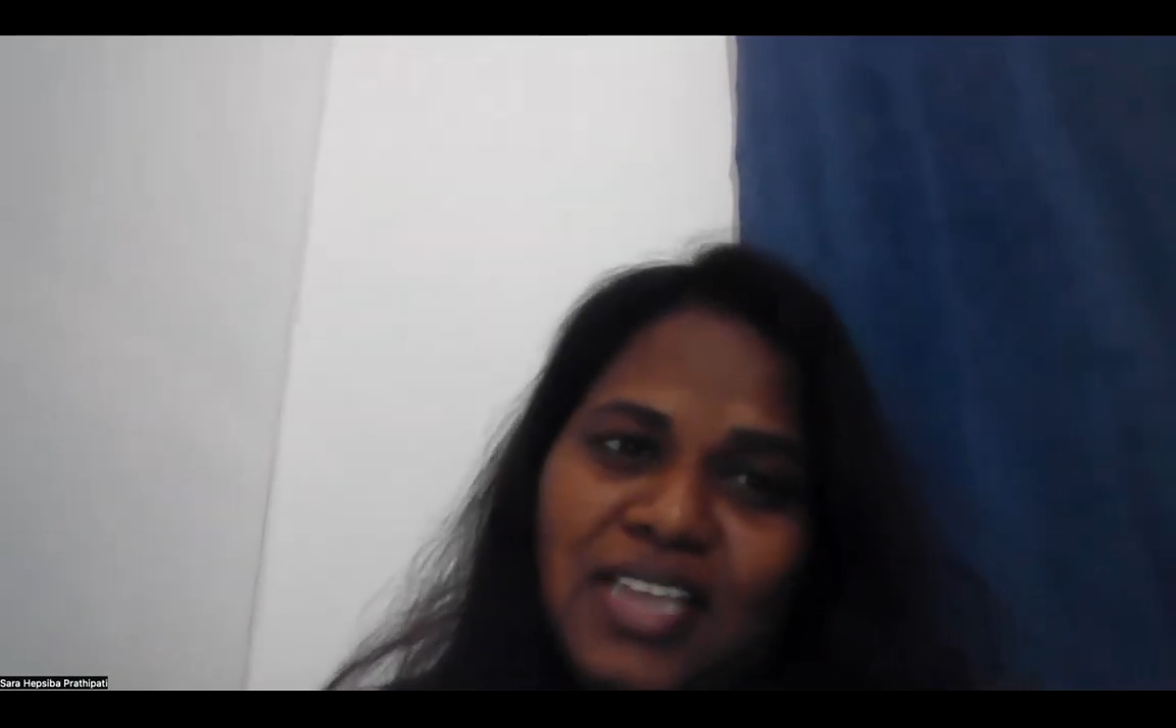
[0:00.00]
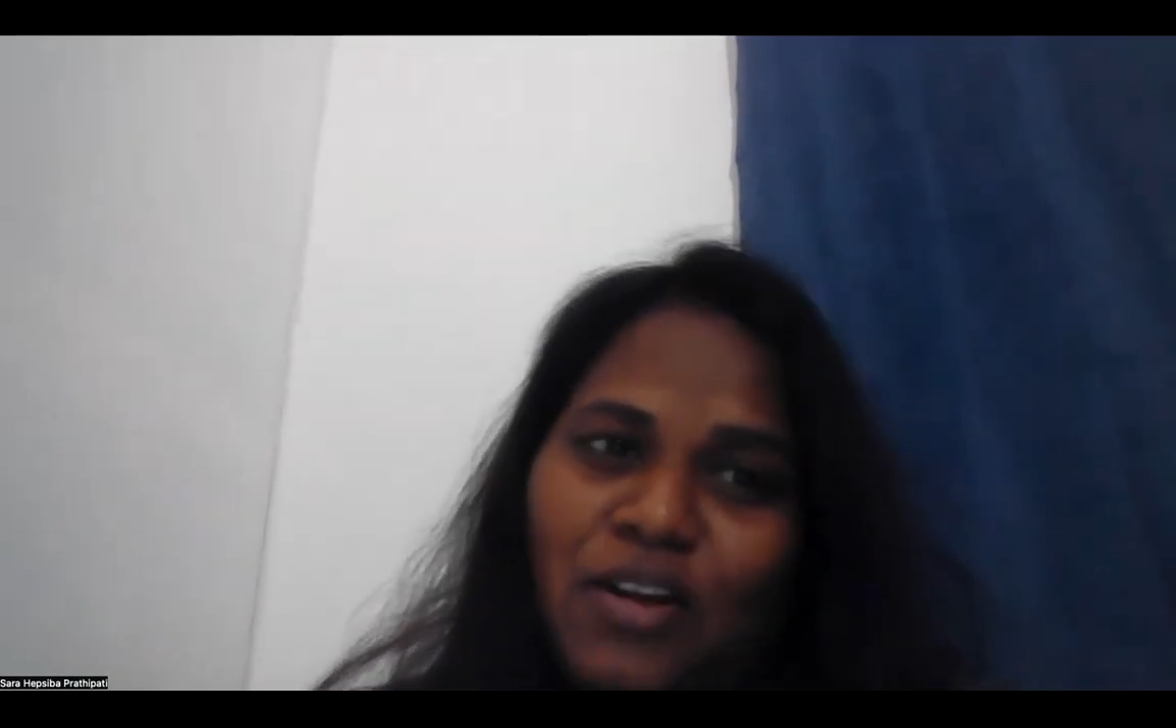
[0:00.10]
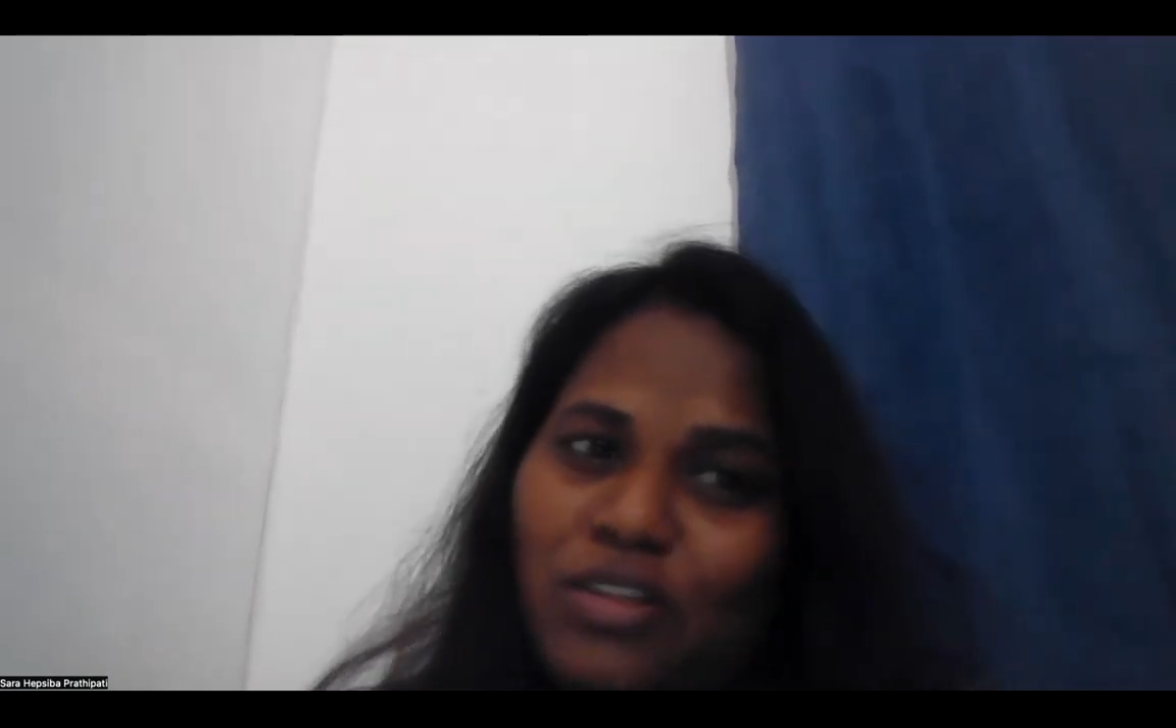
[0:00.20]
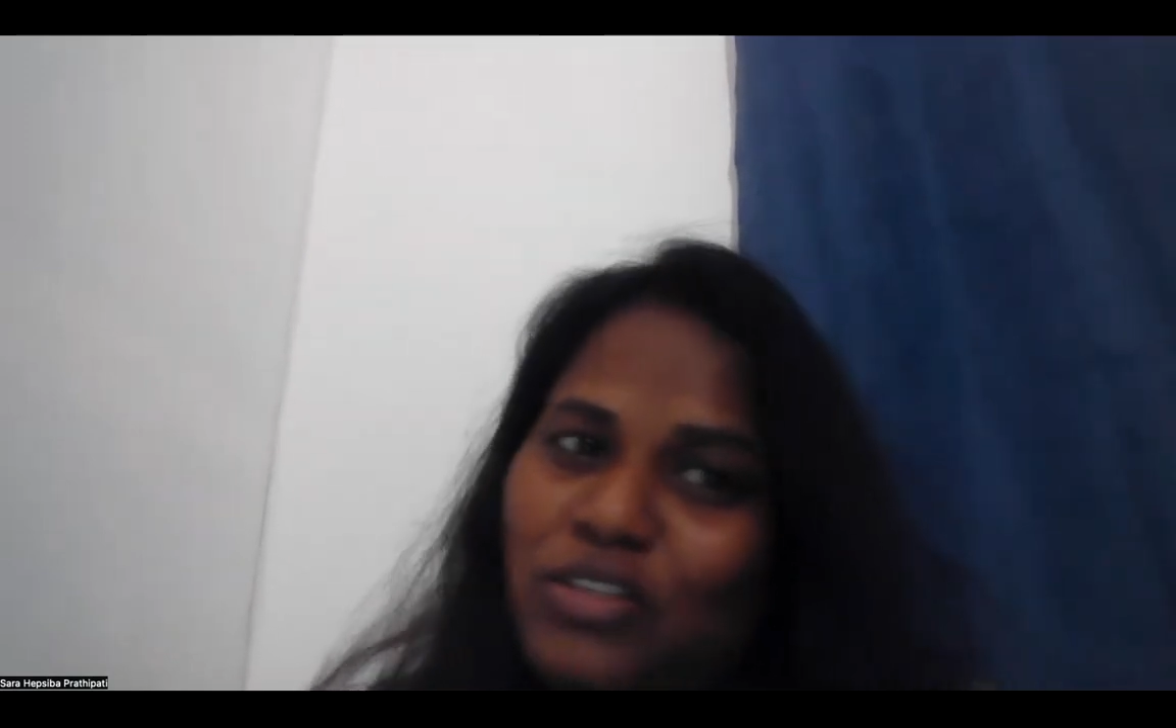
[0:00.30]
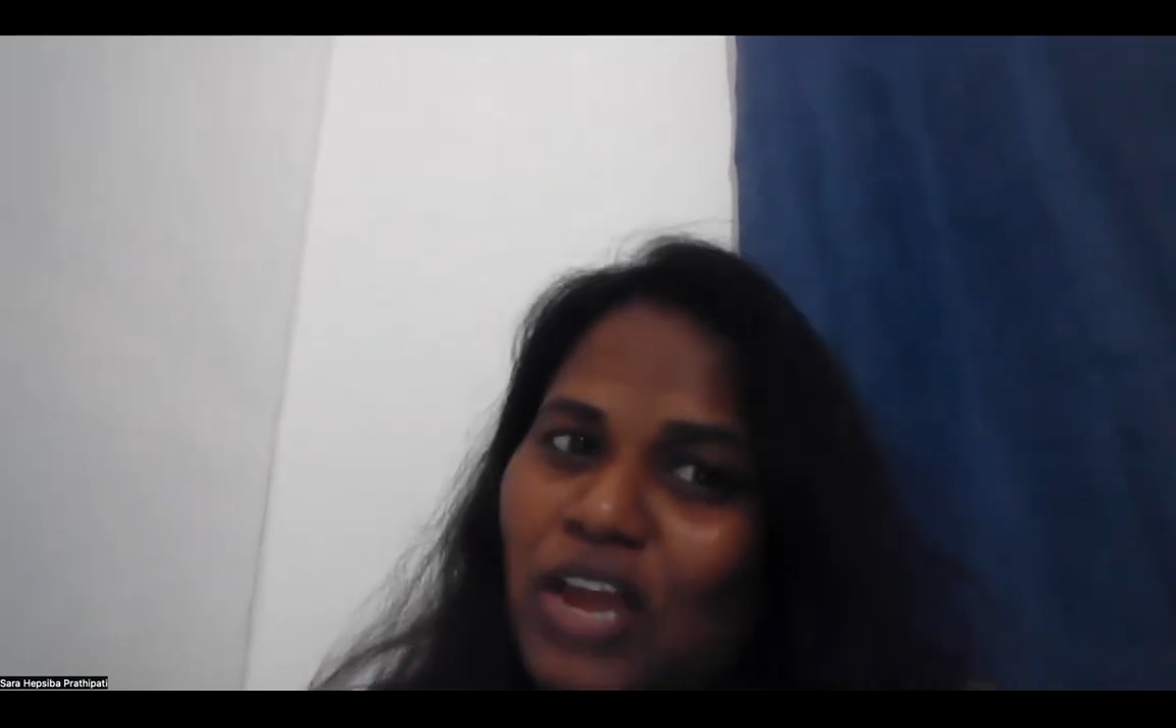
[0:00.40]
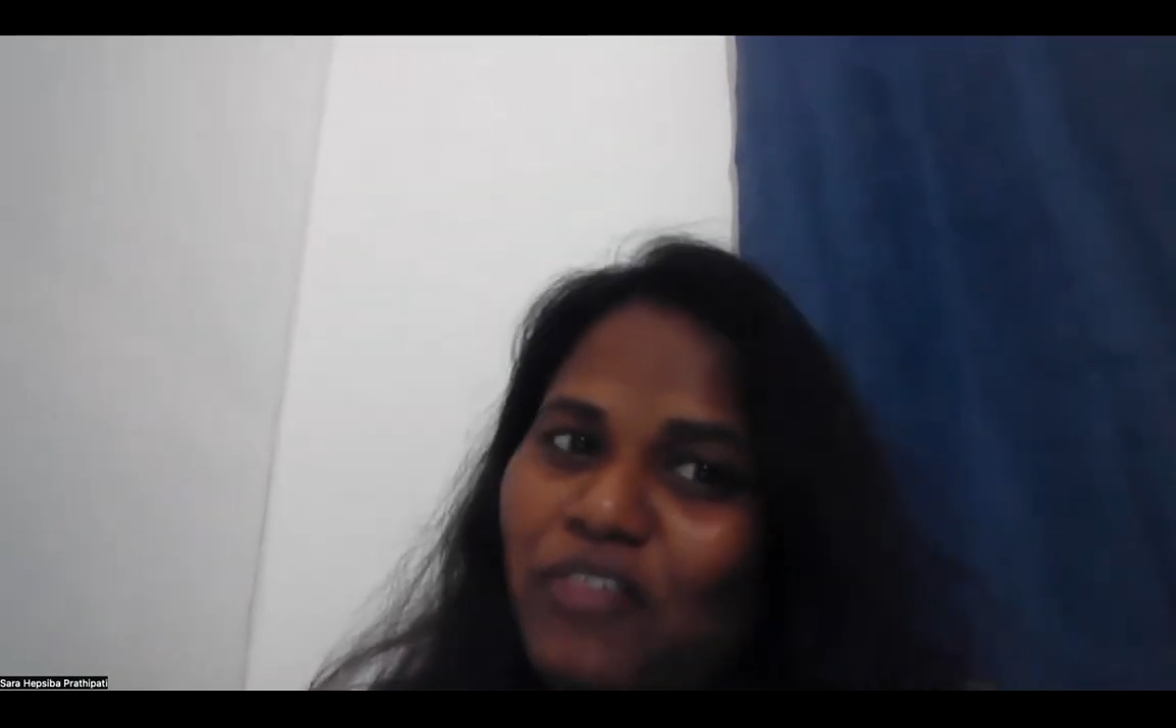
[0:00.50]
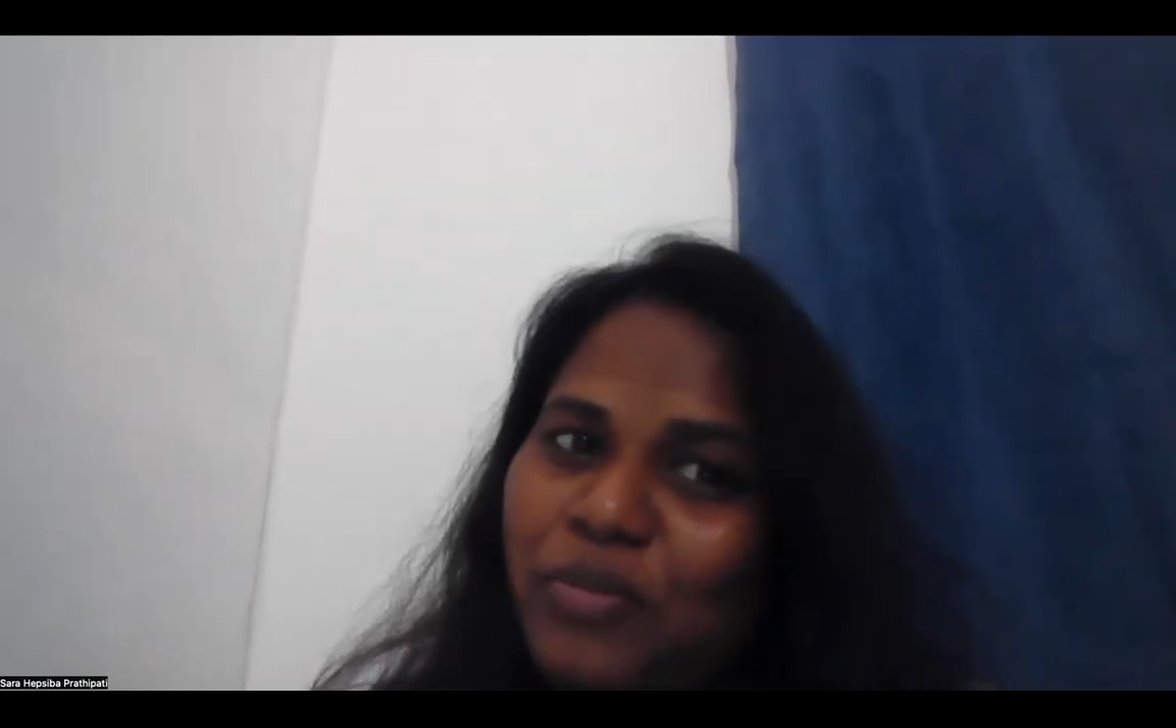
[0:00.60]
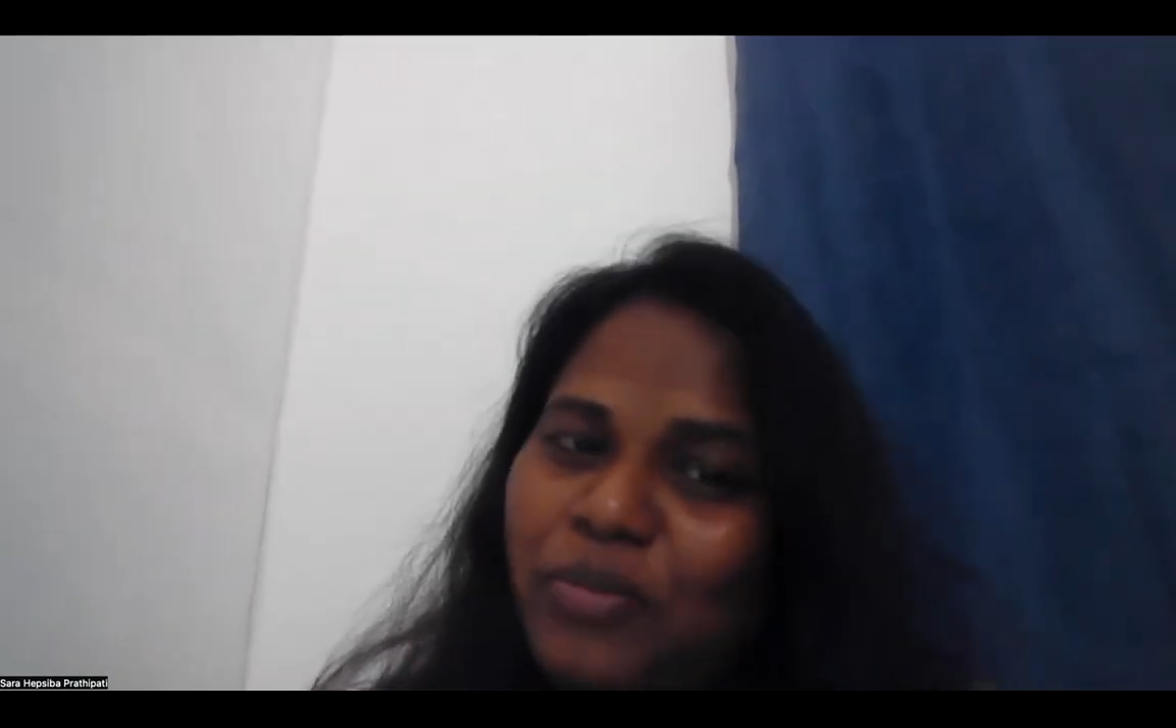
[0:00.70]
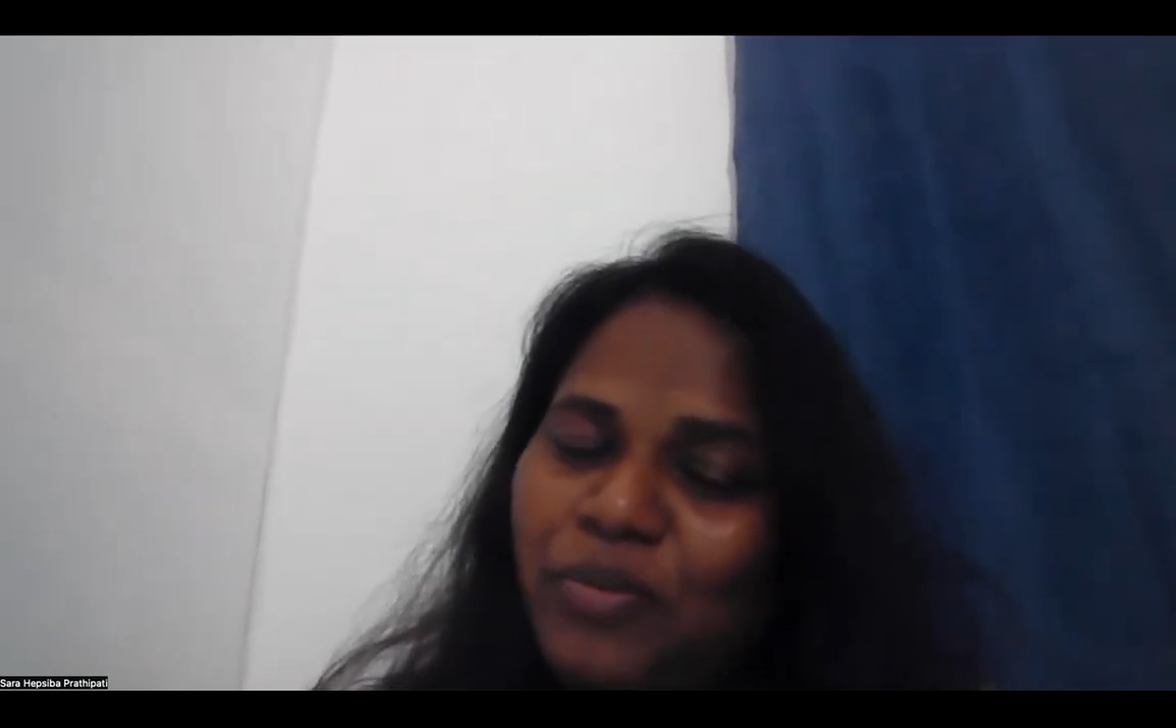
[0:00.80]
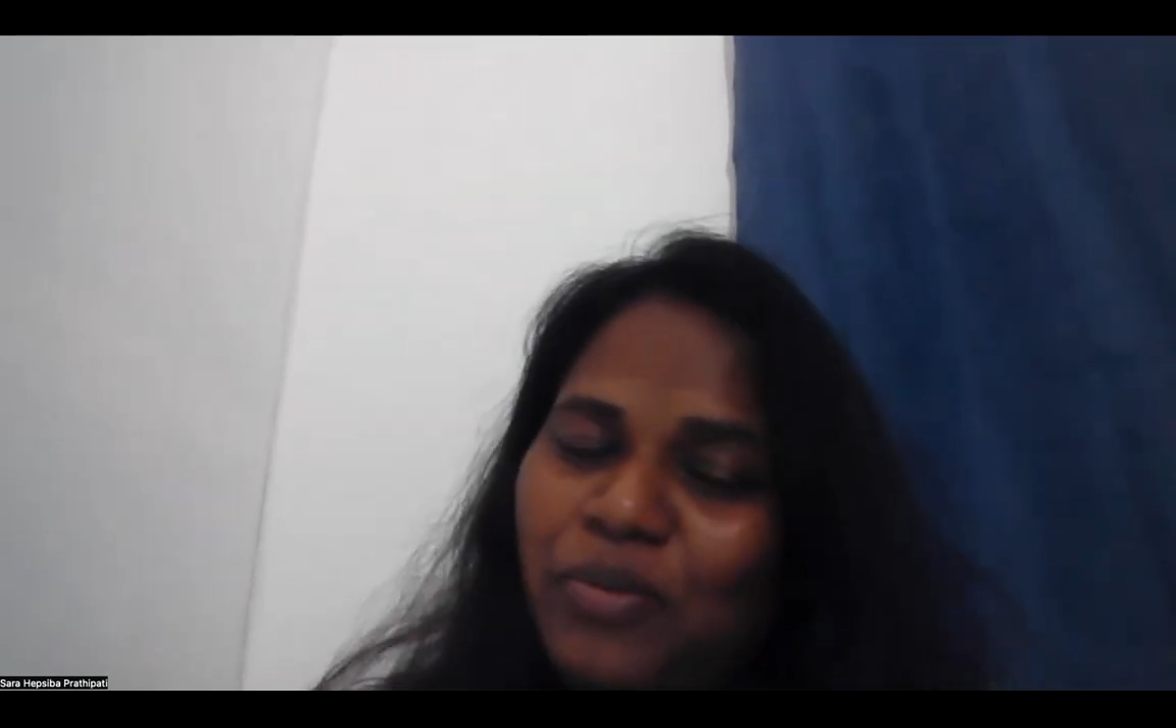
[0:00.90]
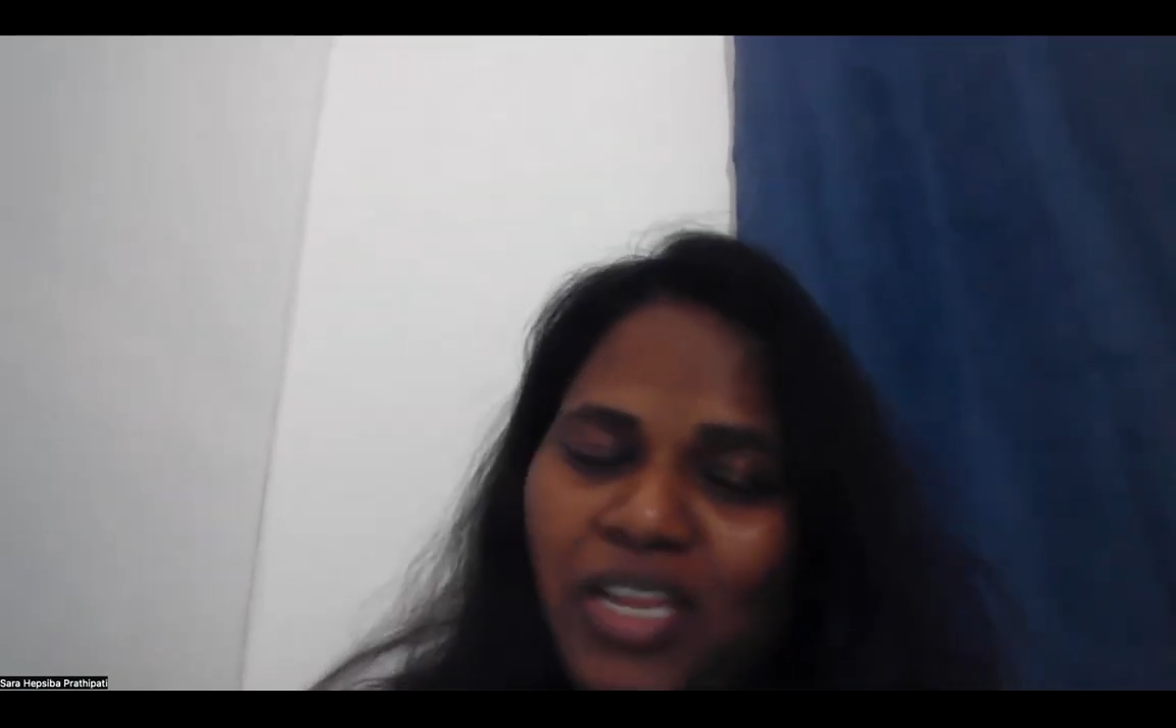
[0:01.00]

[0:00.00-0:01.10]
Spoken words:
And also, you have to be